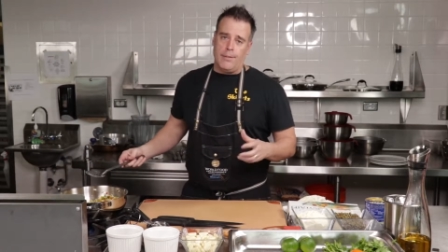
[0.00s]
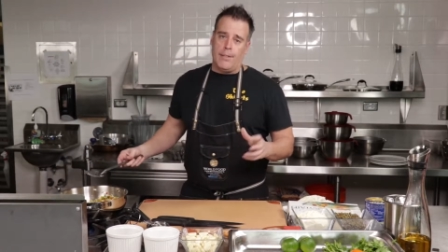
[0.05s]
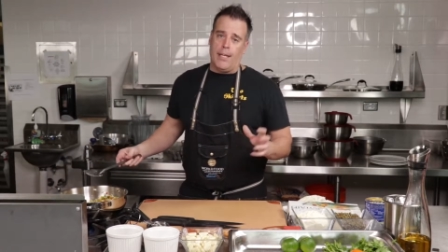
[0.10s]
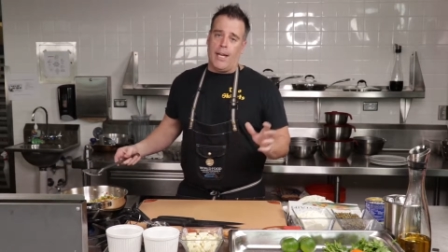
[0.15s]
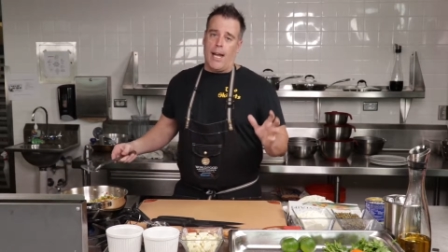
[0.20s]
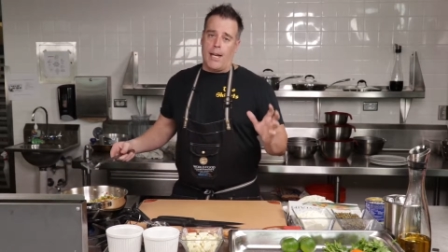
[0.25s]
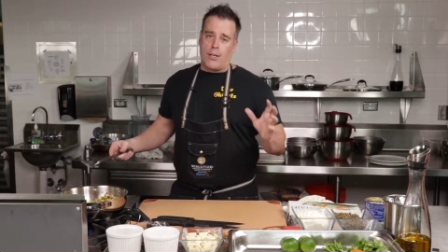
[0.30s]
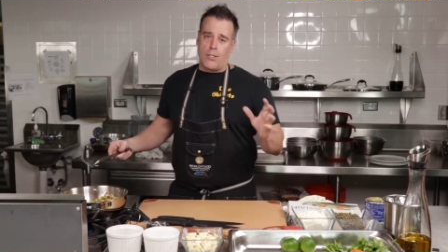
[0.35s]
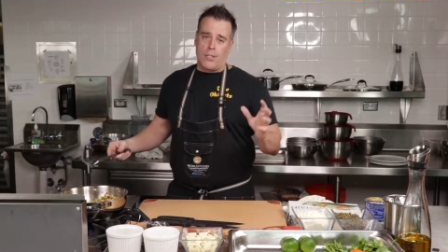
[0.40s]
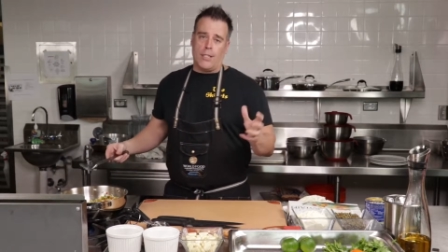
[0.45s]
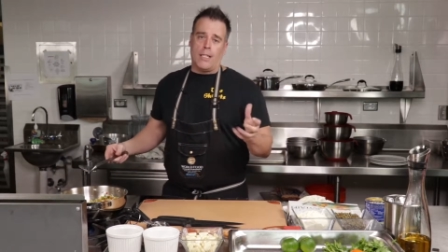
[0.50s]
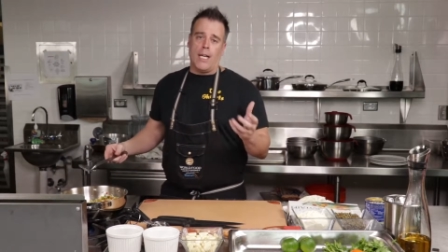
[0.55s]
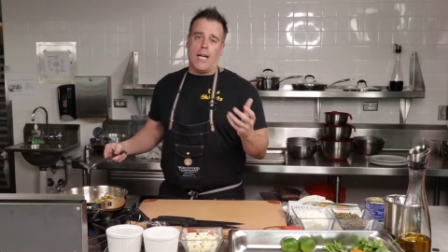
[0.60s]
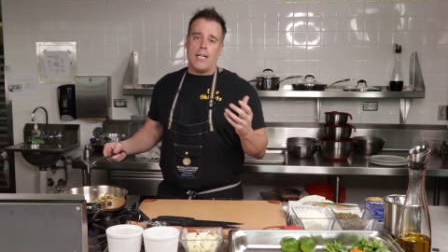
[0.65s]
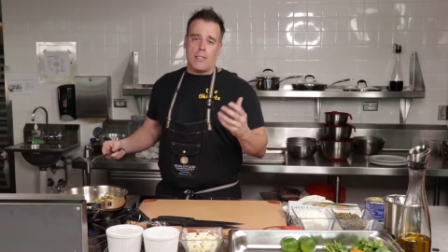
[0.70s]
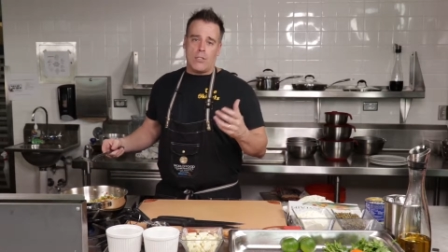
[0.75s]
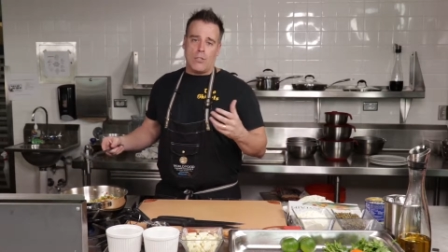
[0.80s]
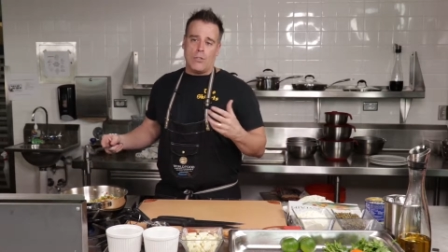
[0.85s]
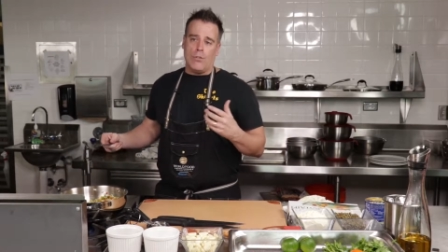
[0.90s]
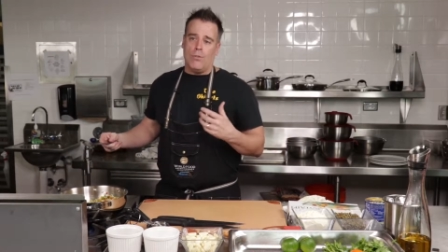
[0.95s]
They actually
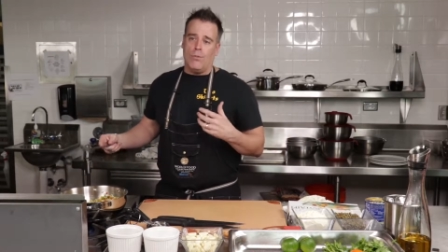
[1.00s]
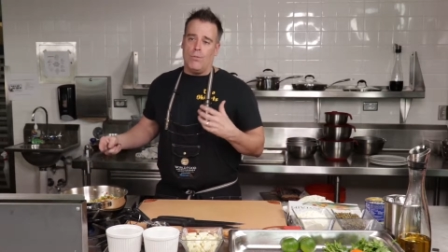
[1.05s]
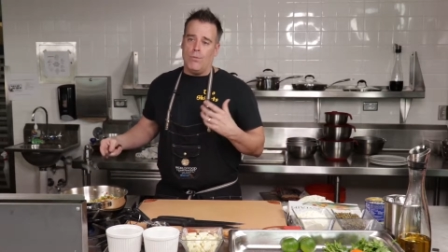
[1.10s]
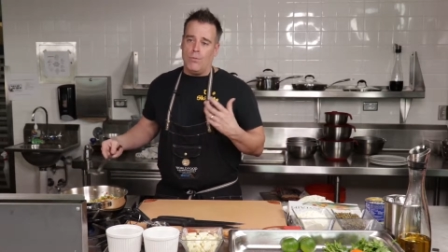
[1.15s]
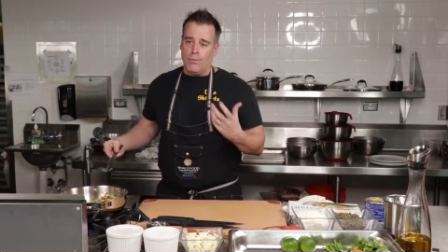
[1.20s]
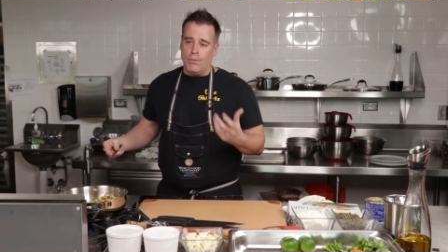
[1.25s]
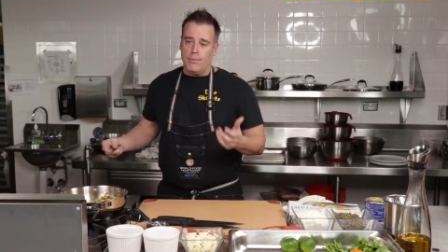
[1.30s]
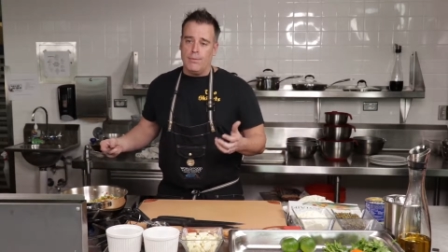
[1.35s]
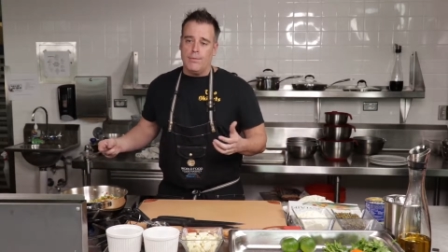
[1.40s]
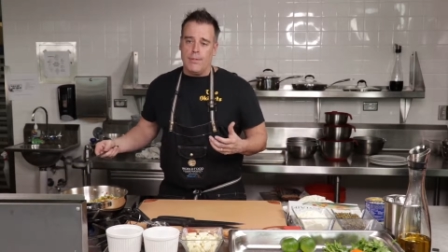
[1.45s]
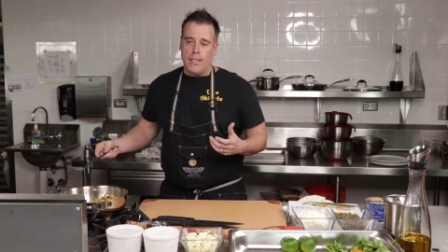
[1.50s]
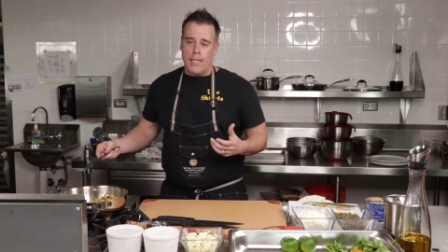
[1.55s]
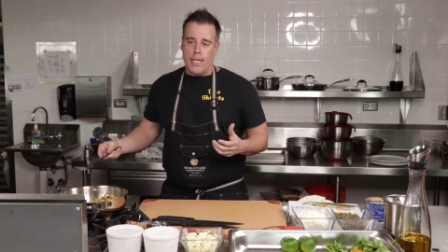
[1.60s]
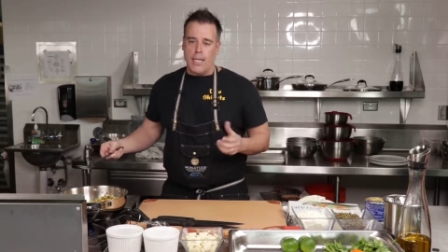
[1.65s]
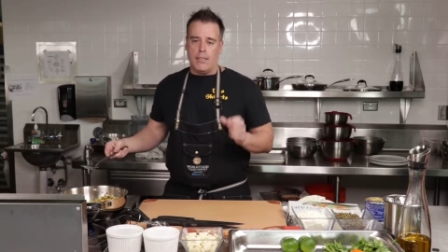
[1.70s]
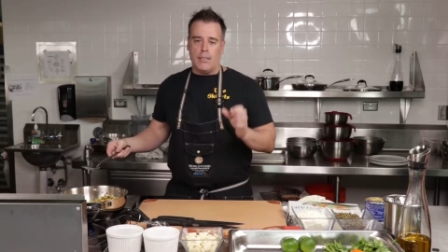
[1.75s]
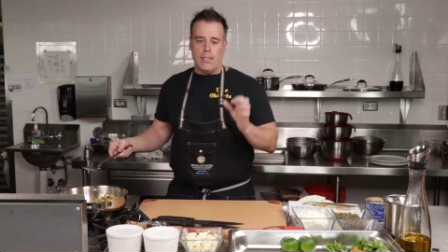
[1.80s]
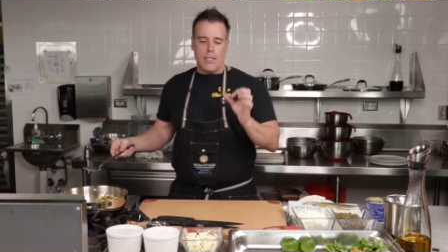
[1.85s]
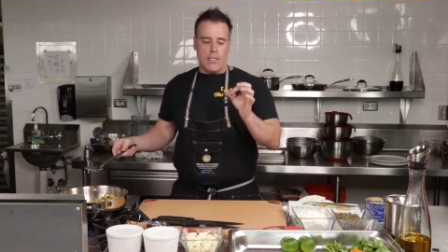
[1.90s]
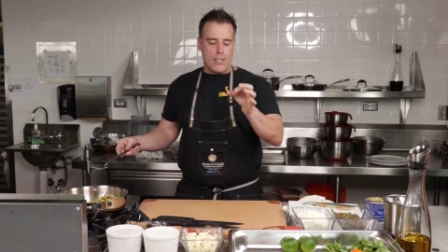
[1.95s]
got to
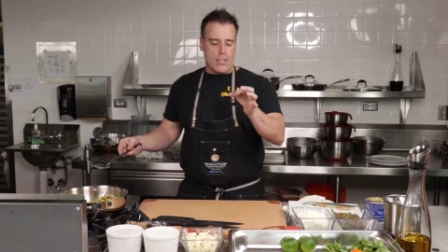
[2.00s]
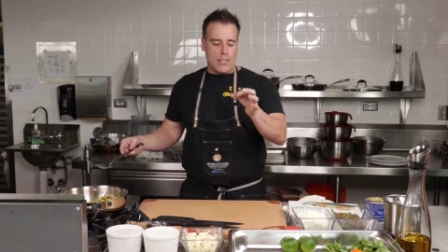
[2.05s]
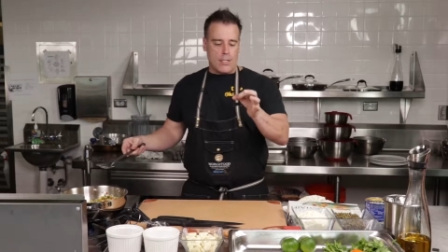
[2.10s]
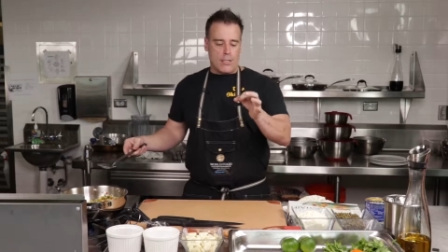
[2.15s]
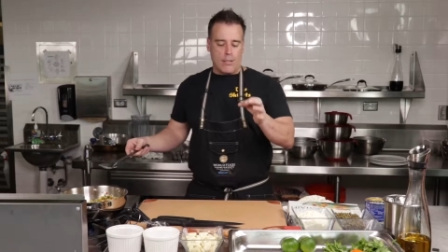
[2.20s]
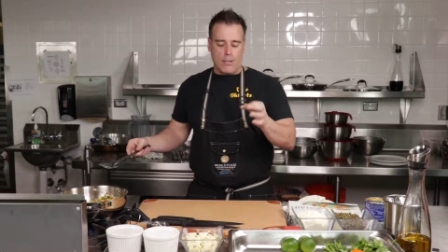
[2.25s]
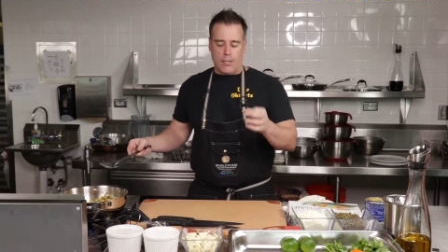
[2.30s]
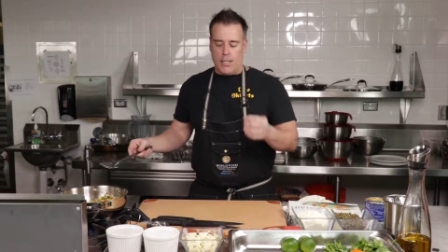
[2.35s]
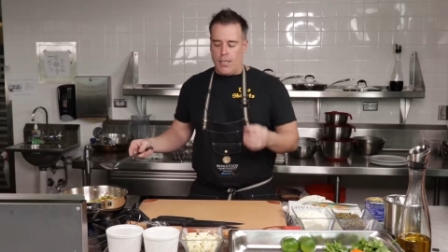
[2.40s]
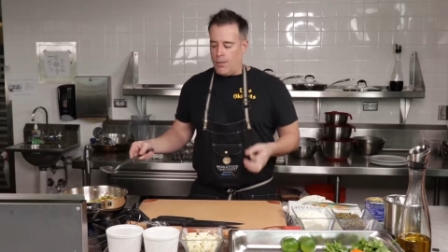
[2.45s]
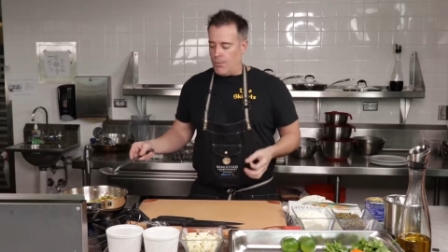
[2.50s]
eat this.